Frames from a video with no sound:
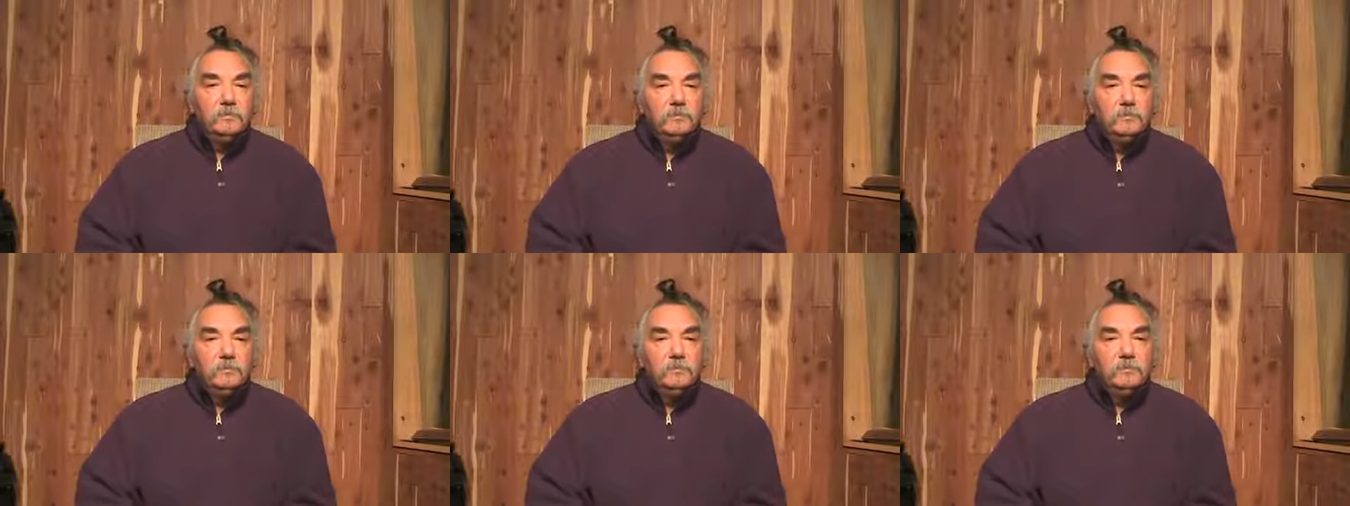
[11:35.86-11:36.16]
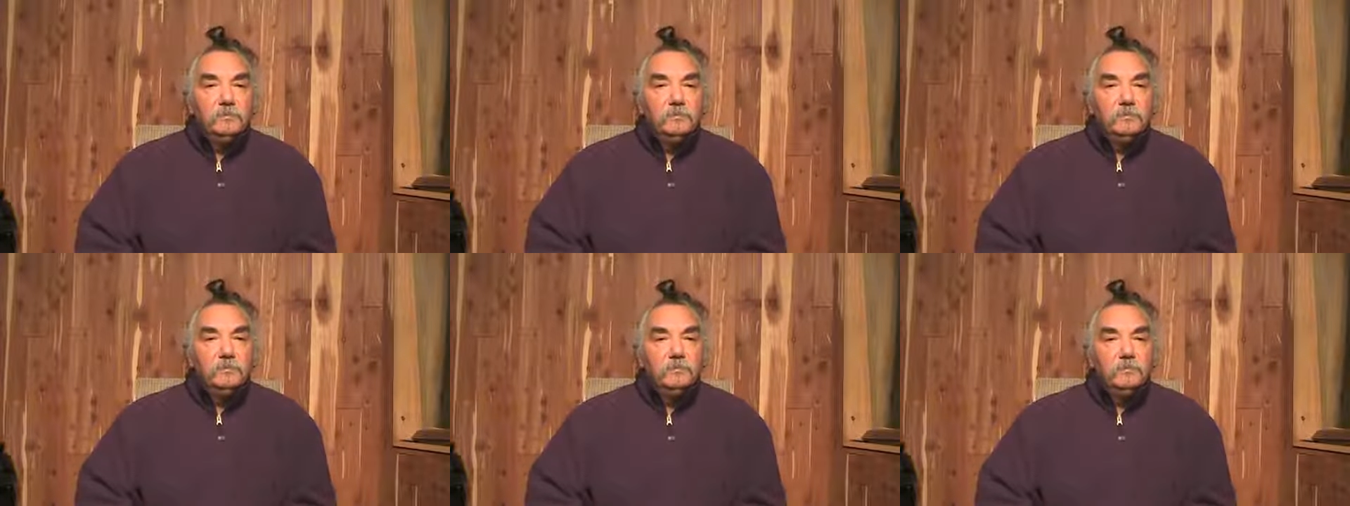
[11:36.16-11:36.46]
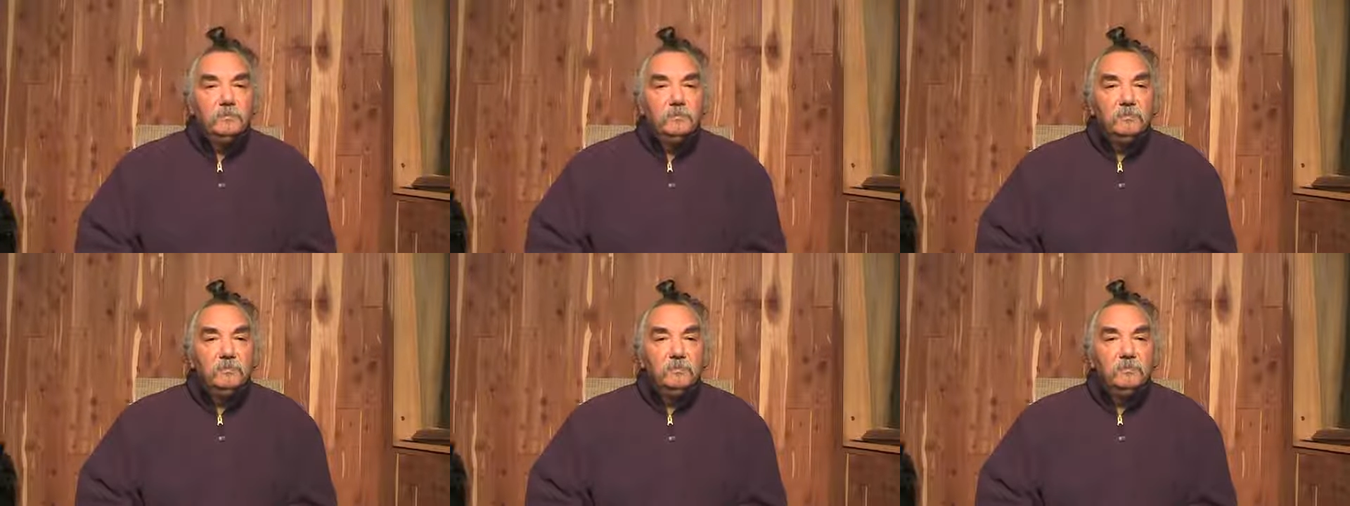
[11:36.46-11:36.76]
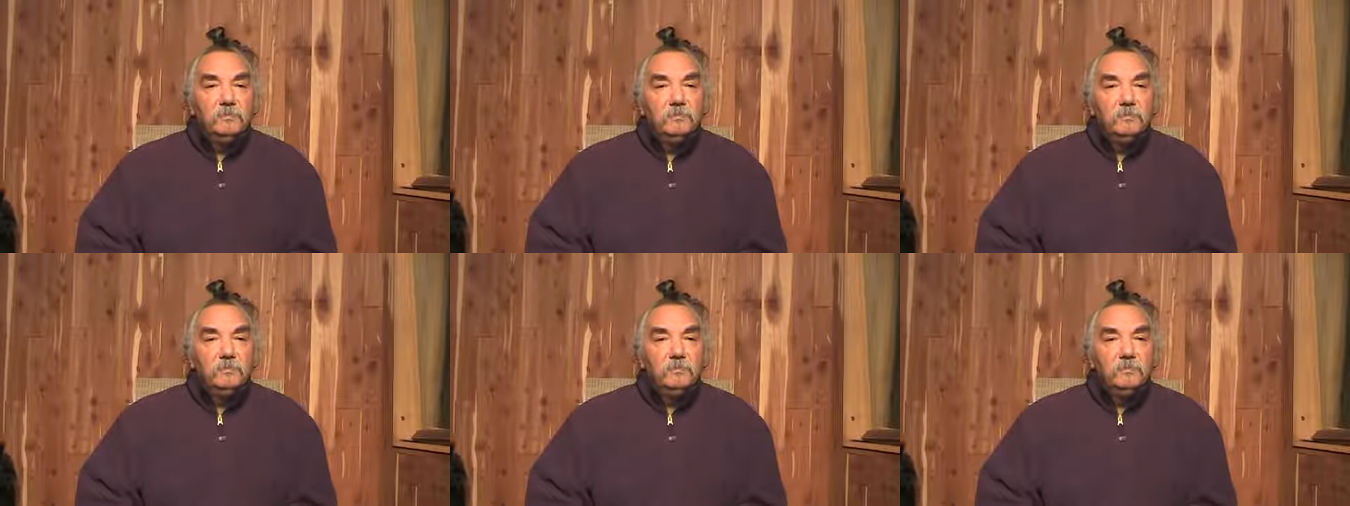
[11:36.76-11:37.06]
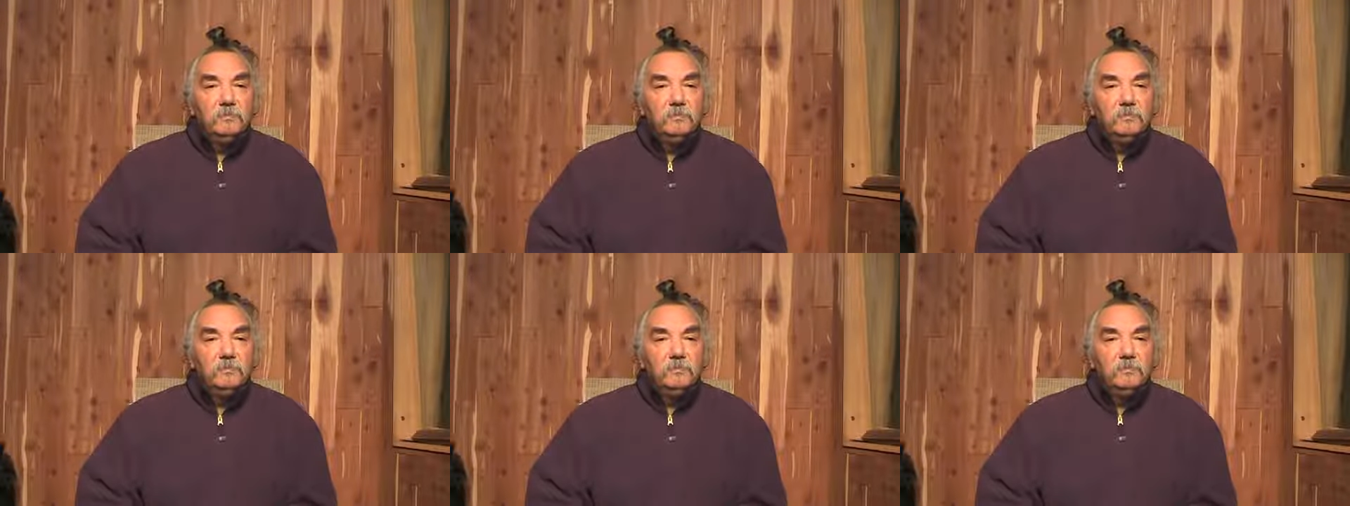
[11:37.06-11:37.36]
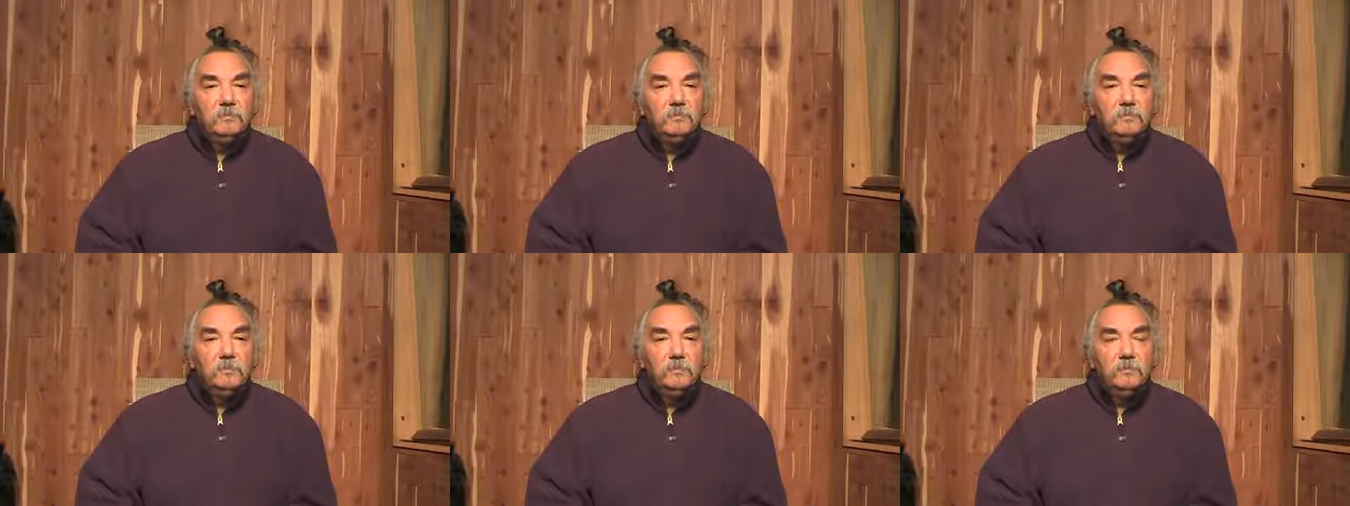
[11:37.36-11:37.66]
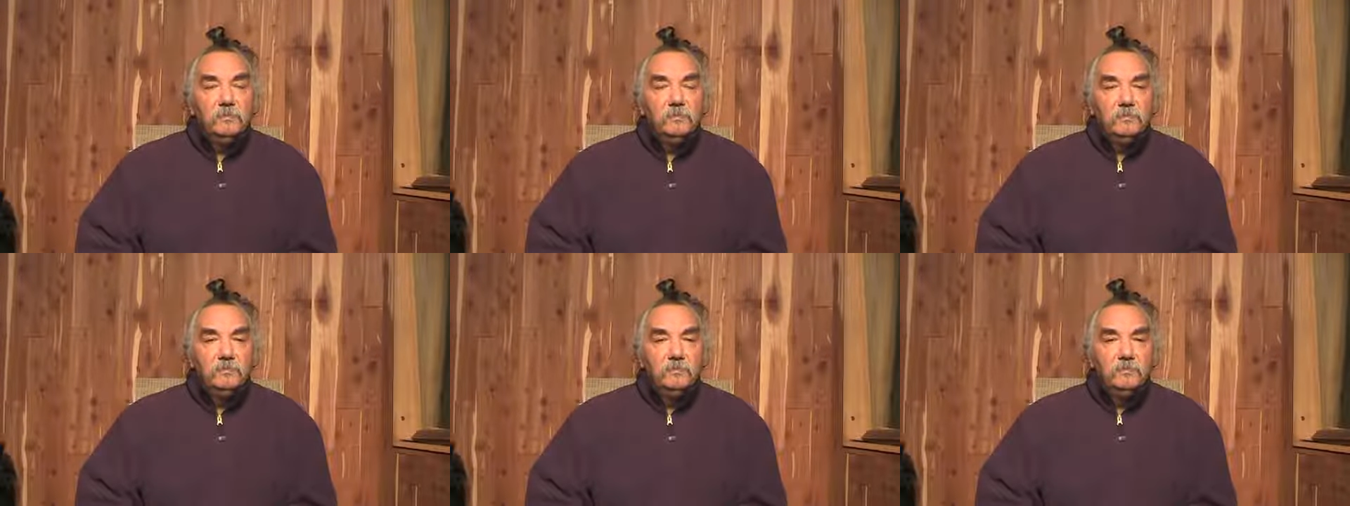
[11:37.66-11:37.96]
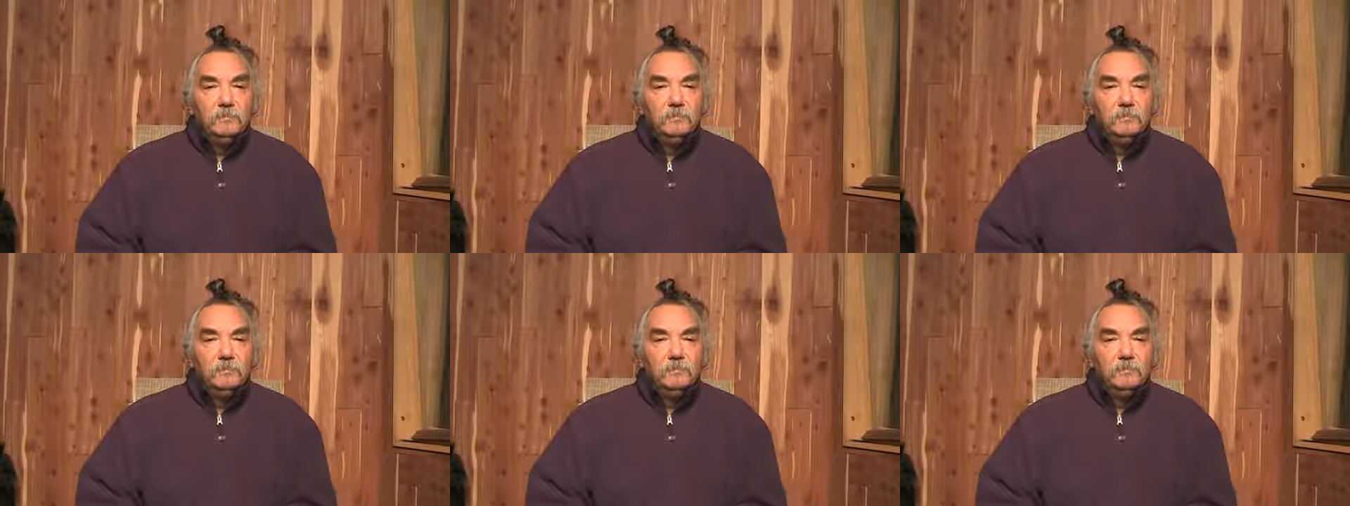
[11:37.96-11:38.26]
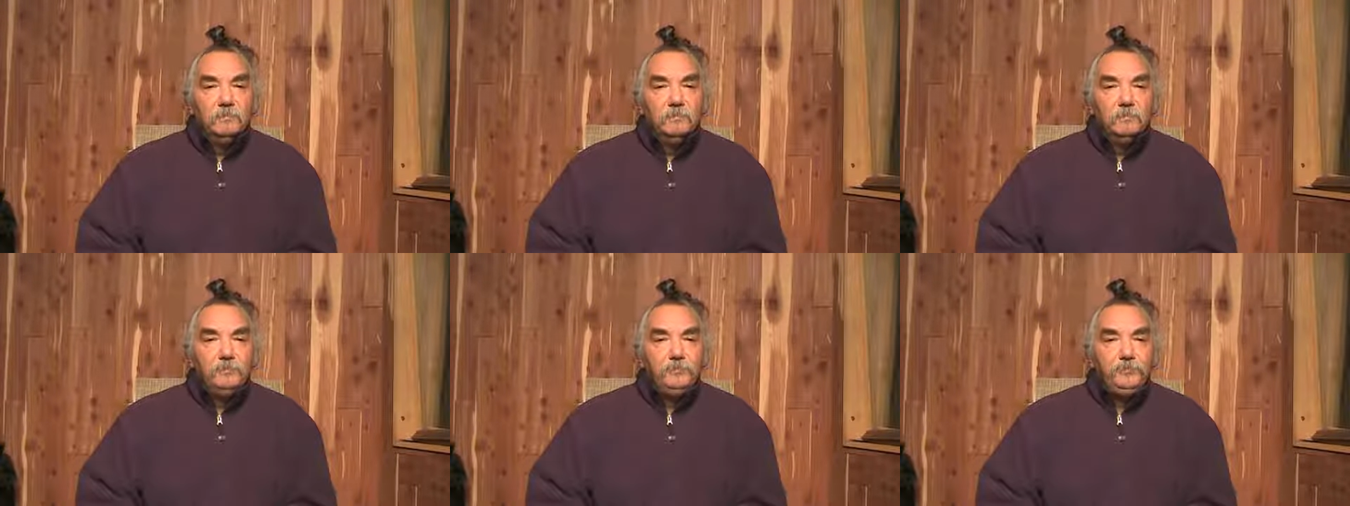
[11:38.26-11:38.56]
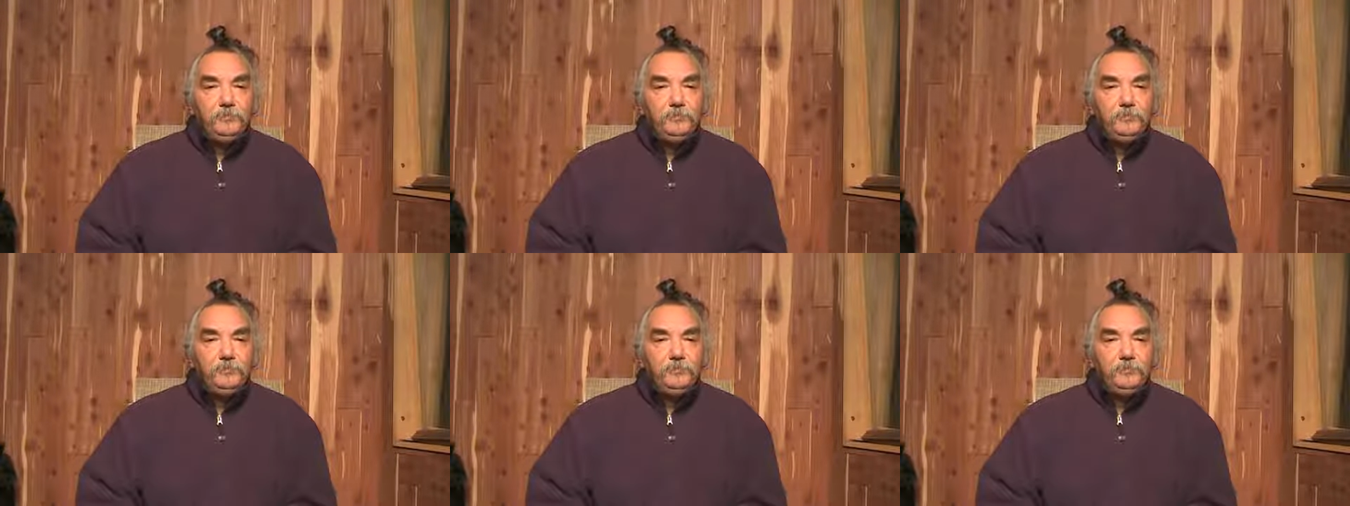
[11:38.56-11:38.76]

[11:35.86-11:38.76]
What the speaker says: Nothing is said.